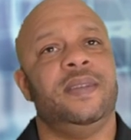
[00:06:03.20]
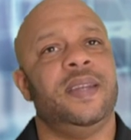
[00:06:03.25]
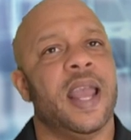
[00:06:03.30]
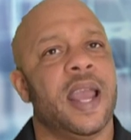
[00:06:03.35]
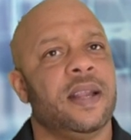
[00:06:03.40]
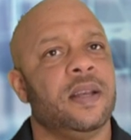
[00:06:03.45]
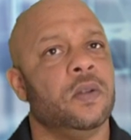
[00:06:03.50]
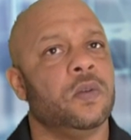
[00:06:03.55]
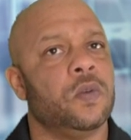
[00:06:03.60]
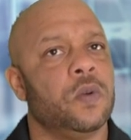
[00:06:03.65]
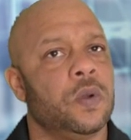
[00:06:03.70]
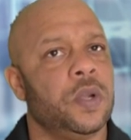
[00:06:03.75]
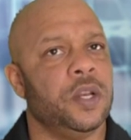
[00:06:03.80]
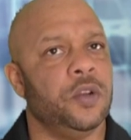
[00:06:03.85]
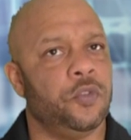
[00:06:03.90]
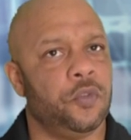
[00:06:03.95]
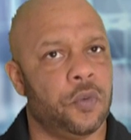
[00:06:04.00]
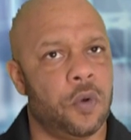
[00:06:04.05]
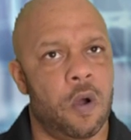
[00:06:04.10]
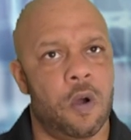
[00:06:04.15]
technical
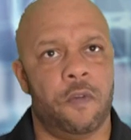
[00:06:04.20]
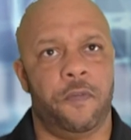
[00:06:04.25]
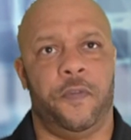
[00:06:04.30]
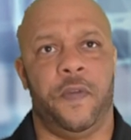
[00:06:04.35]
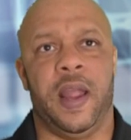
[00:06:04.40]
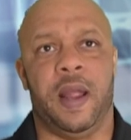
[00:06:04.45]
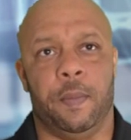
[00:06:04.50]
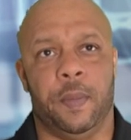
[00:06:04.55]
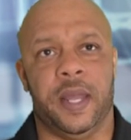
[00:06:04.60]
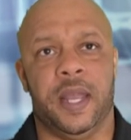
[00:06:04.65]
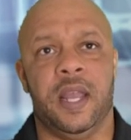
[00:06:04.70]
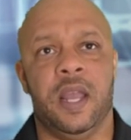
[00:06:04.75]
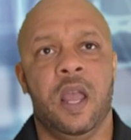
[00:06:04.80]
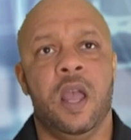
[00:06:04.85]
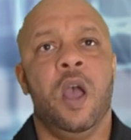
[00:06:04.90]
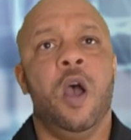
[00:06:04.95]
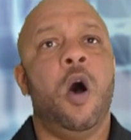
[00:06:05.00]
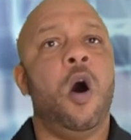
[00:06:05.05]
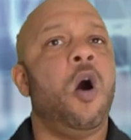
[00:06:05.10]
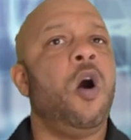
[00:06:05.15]
control family,
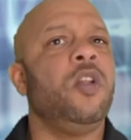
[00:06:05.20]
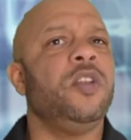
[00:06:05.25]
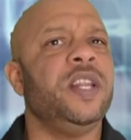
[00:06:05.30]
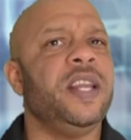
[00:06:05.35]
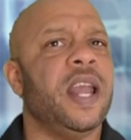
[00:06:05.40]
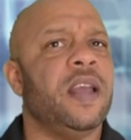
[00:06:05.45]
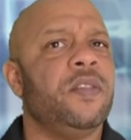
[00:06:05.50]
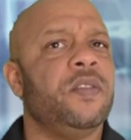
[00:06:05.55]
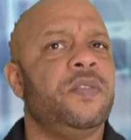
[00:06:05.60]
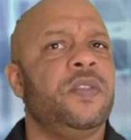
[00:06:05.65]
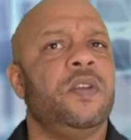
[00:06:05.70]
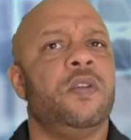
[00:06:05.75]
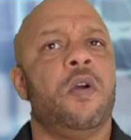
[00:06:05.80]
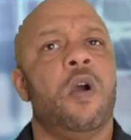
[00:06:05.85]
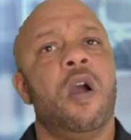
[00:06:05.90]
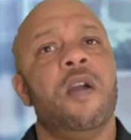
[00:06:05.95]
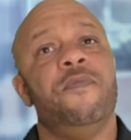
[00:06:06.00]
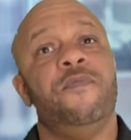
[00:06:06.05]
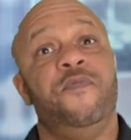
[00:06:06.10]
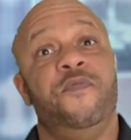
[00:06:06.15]
altogether there
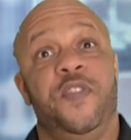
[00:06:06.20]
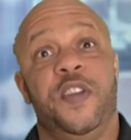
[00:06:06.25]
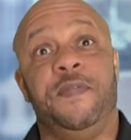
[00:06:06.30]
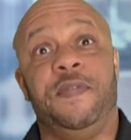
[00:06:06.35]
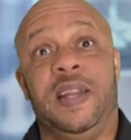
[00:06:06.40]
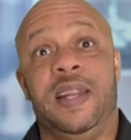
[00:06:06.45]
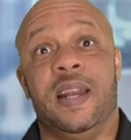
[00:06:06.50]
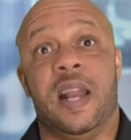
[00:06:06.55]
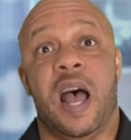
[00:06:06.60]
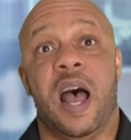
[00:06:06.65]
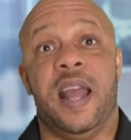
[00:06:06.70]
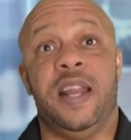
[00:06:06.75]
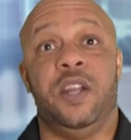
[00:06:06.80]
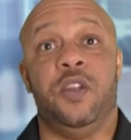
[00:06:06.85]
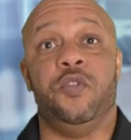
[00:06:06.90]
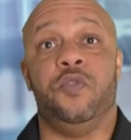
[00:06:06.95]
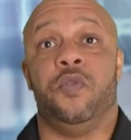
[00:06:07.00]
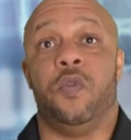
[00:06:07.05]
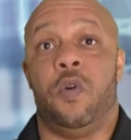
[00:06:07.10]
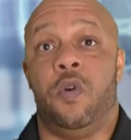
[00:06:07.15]
are fifty-nine
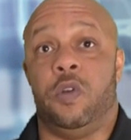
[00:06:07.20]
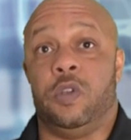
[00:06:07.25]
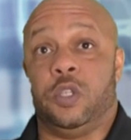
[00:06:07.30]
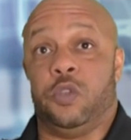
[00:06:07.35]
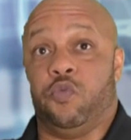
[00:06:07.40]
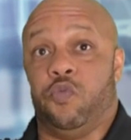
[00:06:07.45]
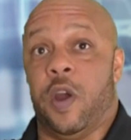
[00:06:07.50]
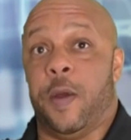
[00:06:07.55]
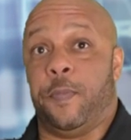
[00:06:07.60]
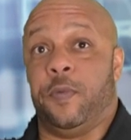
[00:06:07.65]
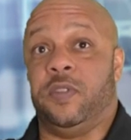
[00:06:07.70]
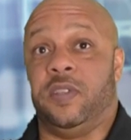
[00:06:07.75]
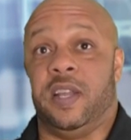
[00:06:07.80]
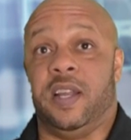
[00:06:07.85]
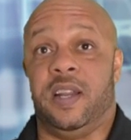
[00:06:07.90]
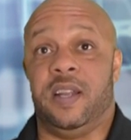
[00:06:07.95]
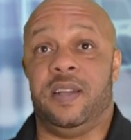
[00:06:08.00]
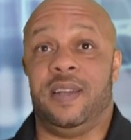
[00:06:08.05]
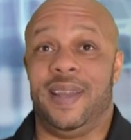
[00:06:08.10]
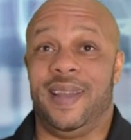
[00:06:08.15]
controls
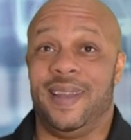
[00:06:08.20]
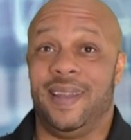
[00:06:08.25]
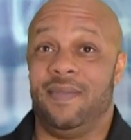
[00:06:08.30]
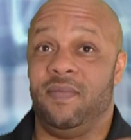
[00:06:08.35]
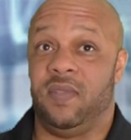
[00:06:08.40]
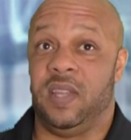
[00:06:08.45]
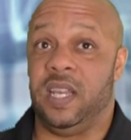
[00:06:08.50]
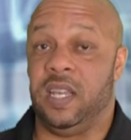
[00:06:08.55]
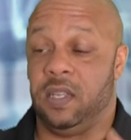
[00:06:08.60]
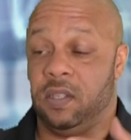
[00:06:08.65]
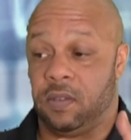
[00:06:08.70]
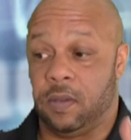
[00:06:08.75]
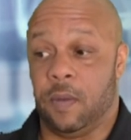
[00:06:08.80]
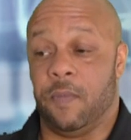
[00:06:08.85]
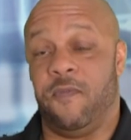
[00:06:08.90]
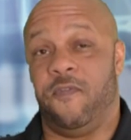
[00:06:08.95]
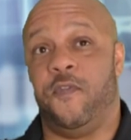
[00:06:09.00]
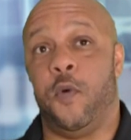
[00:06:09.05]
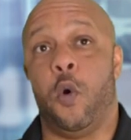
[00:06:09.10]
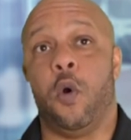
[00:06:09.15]
represented in these
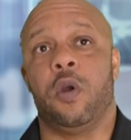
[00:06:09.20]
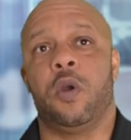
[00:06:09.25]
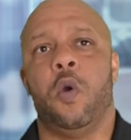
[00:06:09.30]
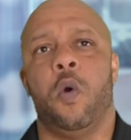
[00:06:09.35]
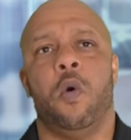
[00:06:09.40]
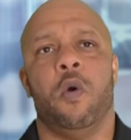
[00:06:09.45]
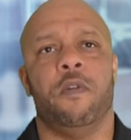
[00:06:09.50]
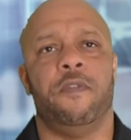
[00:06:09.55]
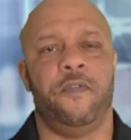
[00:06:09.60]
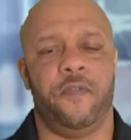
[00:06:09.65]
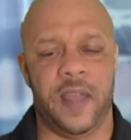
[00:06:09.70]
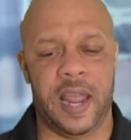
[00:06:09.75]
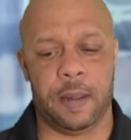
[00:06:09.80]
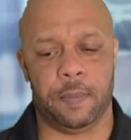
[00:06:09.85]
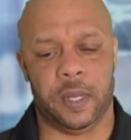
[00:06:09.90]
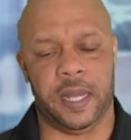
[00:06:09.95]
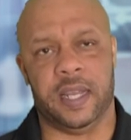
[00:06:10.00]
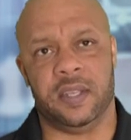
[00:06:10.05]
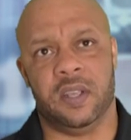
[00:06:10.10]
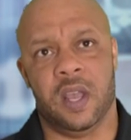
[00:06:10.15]
four core
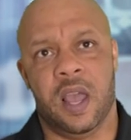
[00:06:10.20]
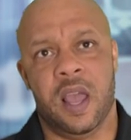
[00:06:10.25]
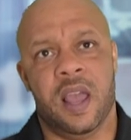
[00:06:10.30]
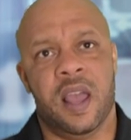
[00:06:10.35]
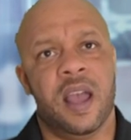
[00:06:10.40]
families: